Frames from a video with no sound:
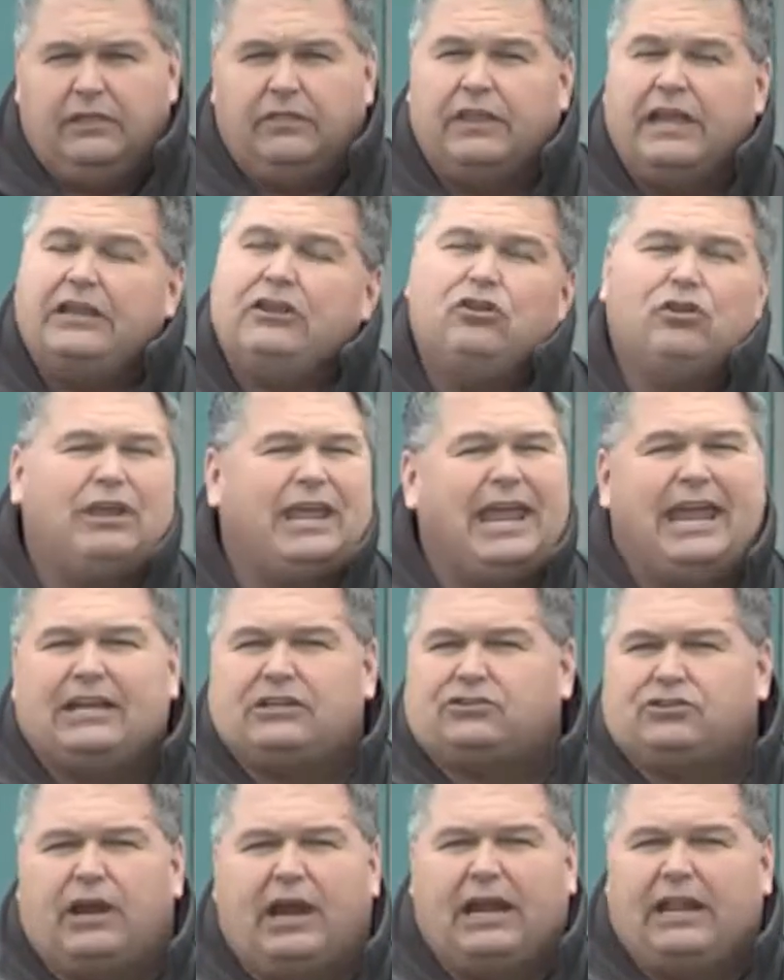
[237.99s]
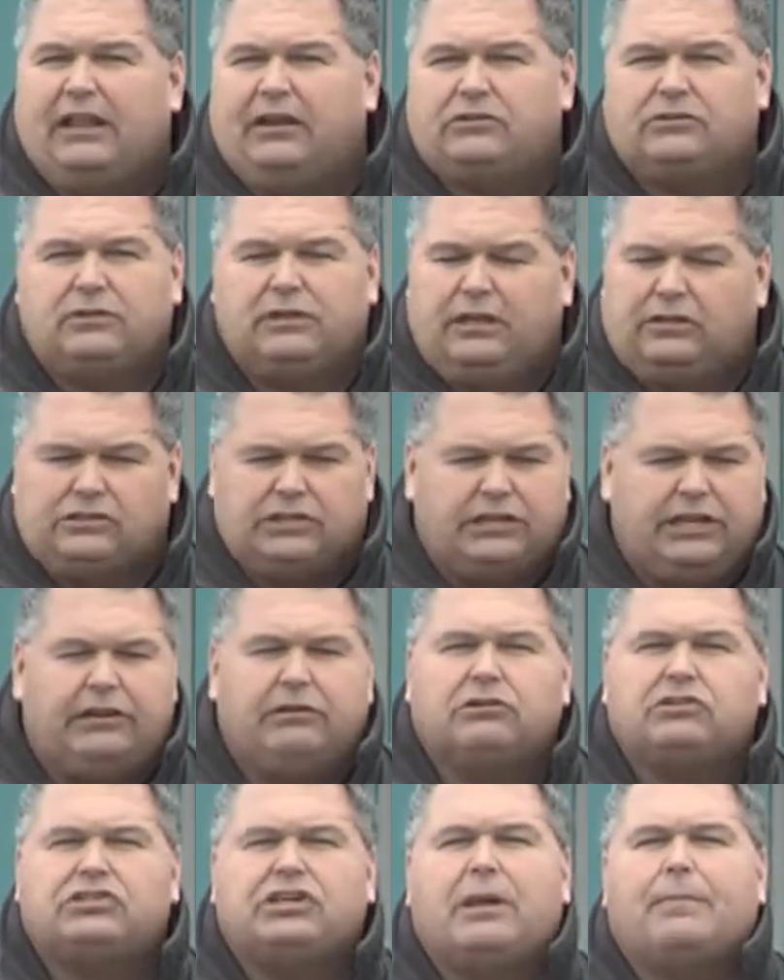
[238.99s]
Then you can't trade. There's a
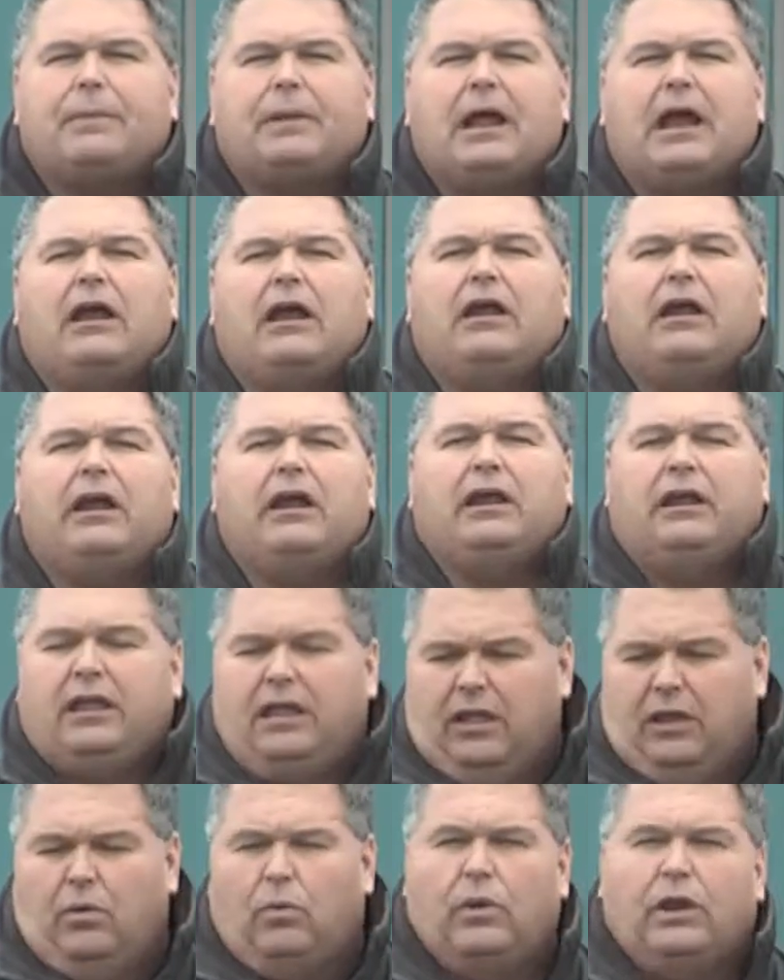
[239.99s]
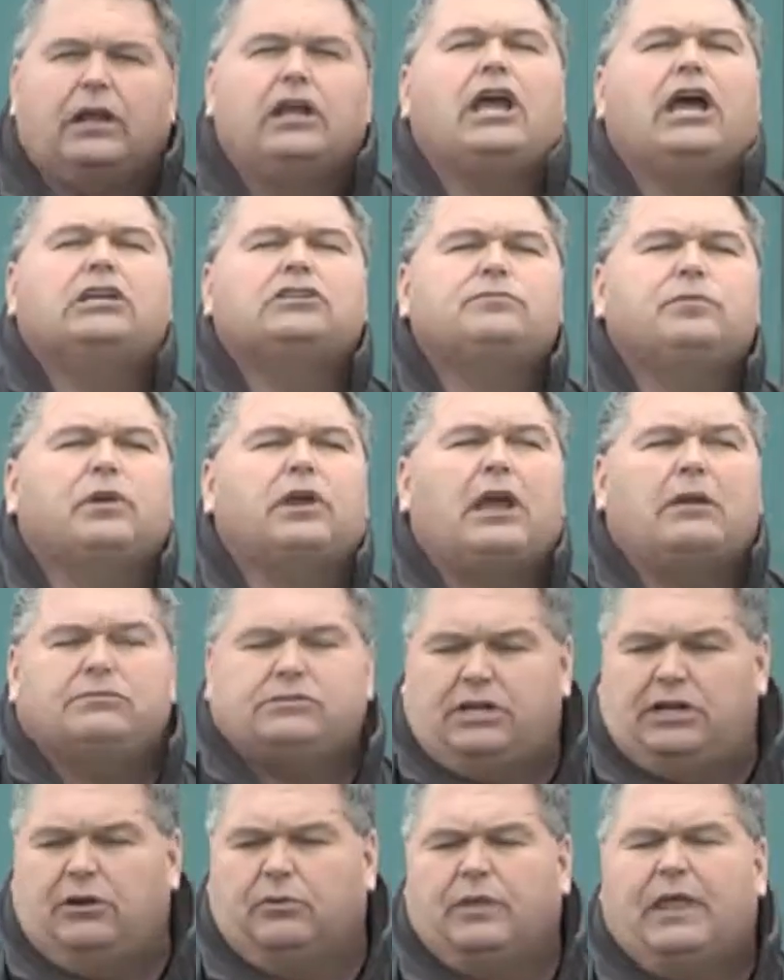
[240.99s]
dealership area. When a customer
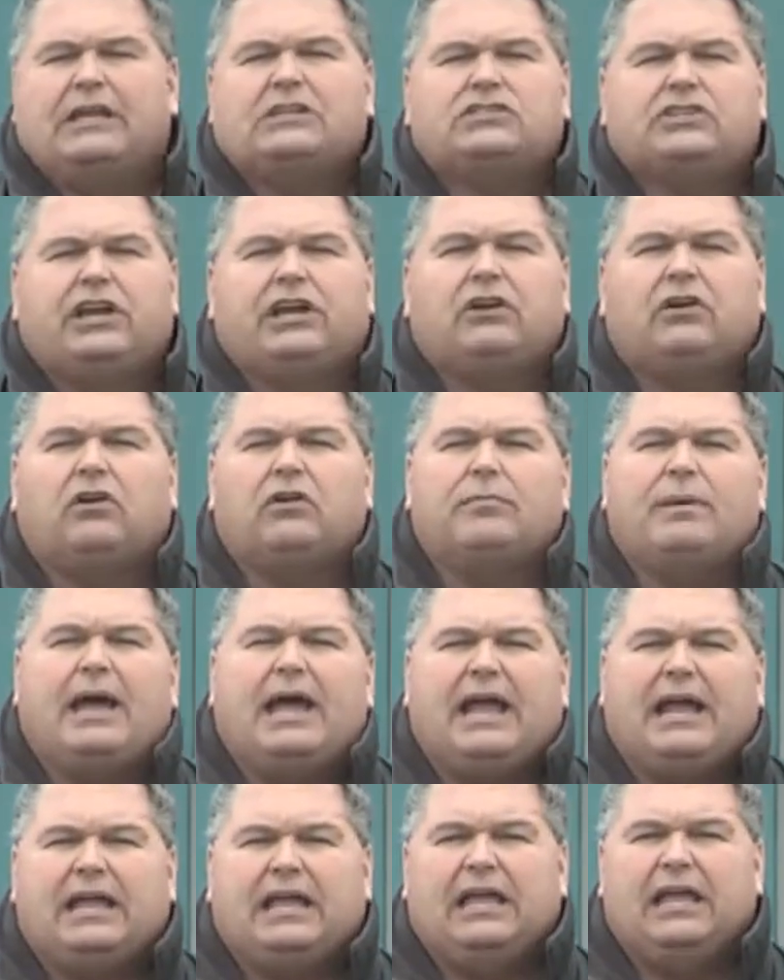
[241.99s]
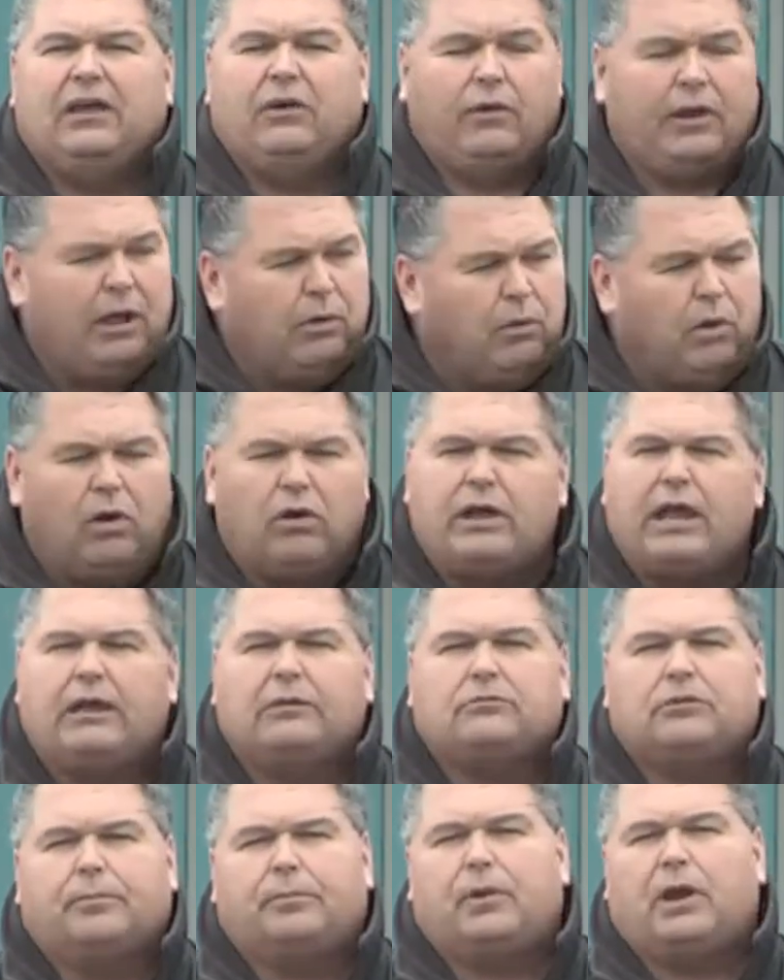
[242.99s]
comes here with that sticker on the back, when I walk
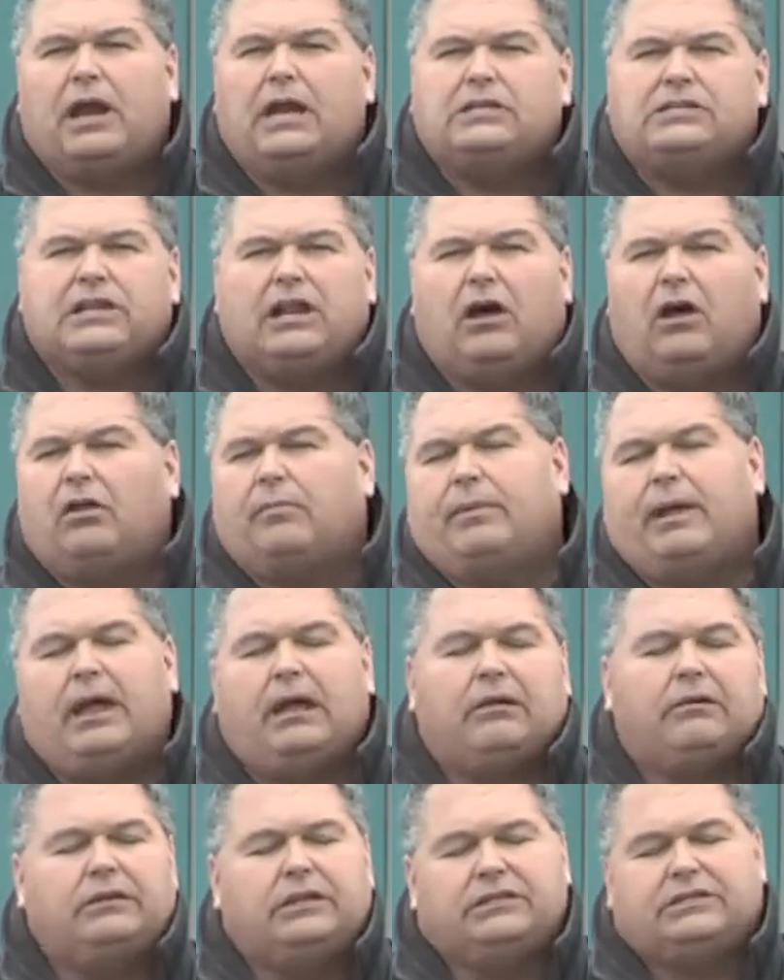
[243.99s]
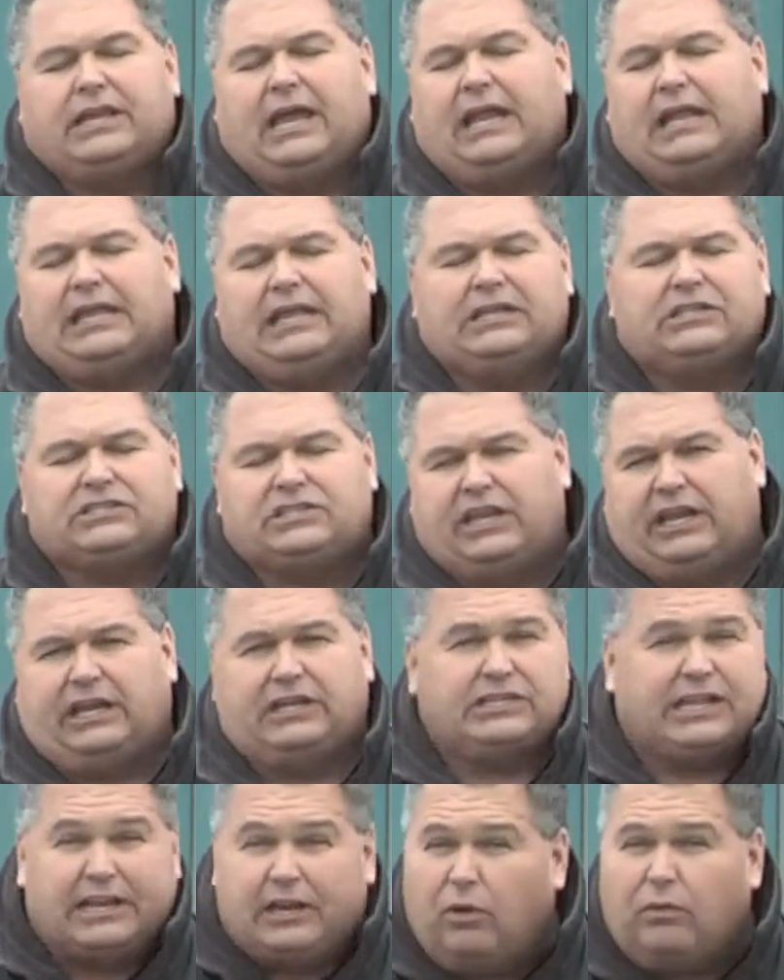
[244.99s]
out to appraise it, I automatically just kind of get sick
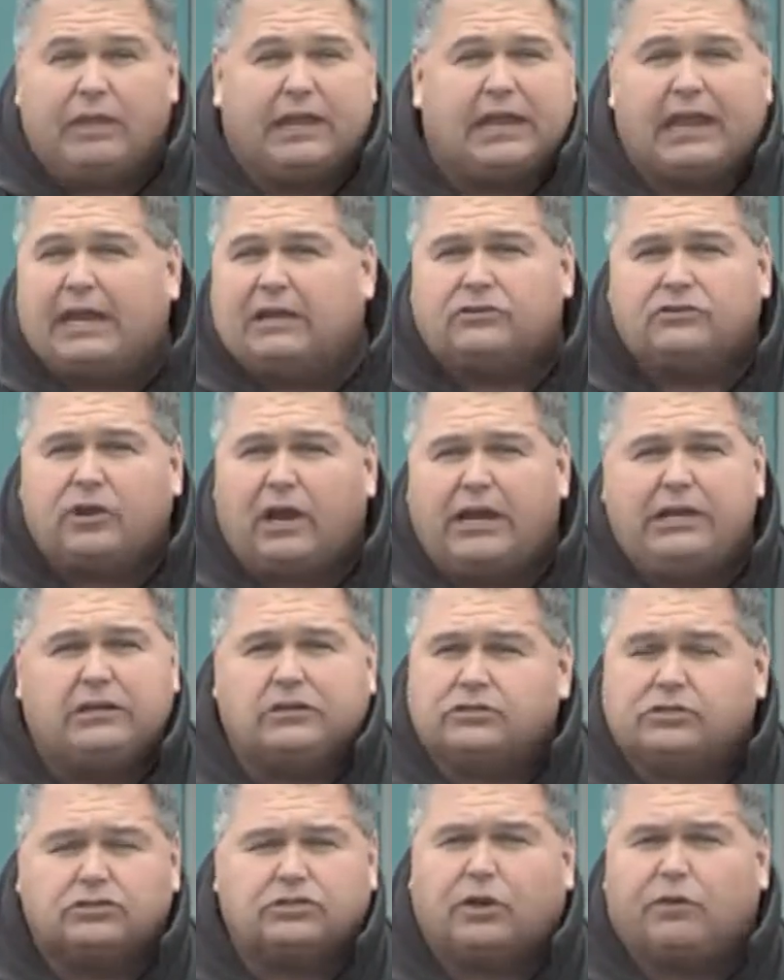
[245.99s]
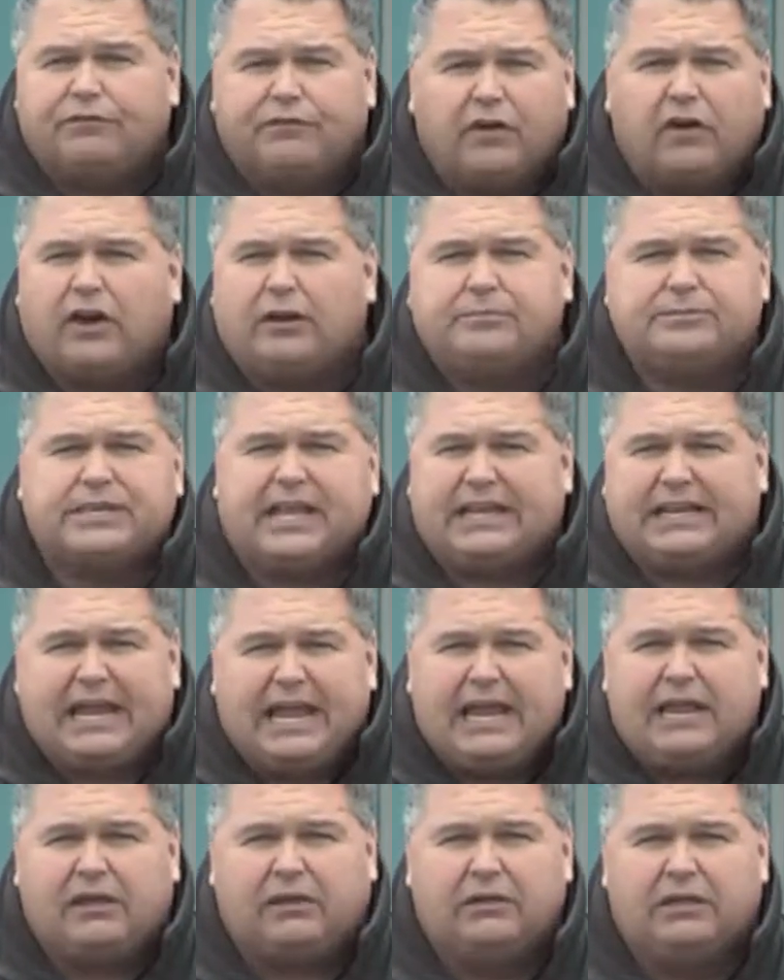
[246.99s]
because I know they can't trade because they're so far upside
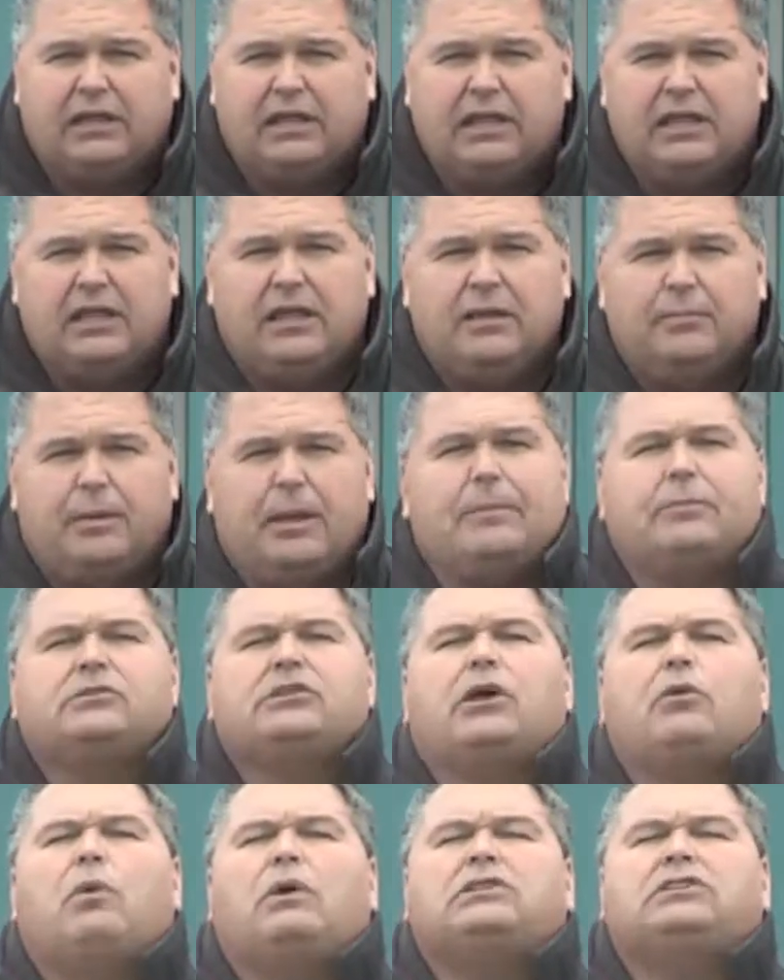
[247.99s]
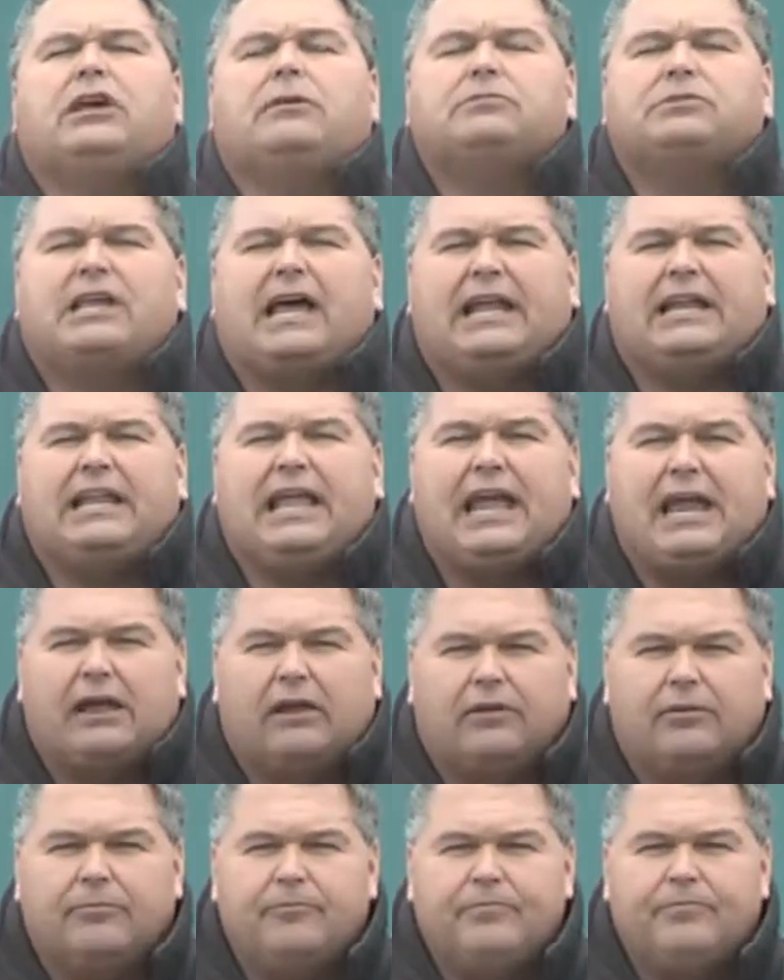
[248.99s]
down. People say, what's upside
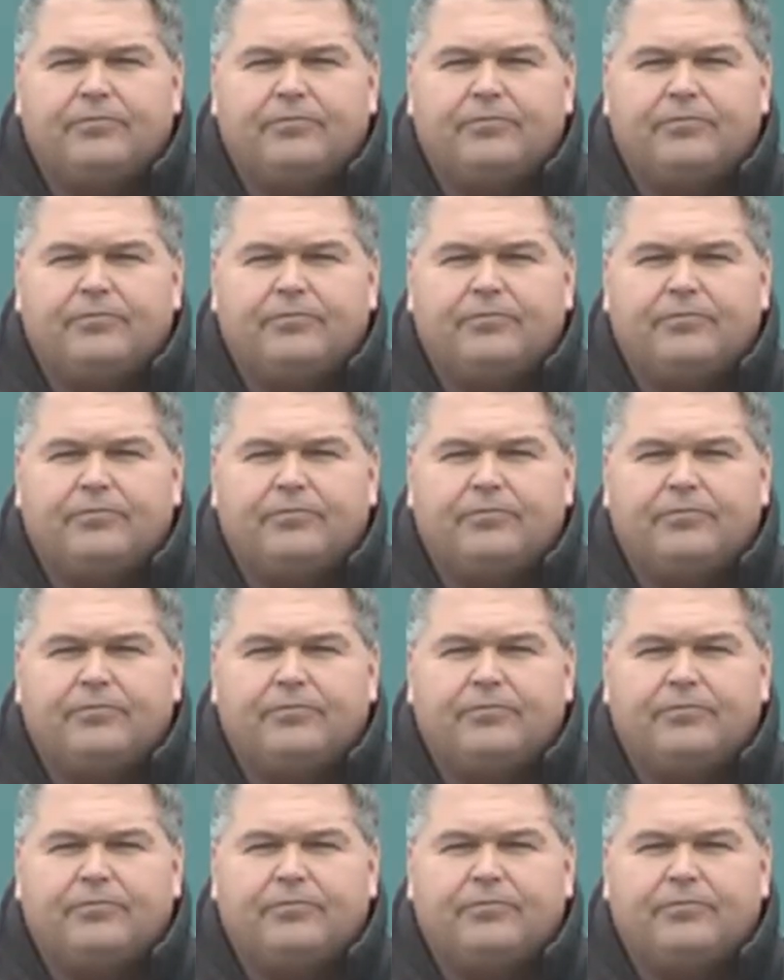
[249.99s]
down?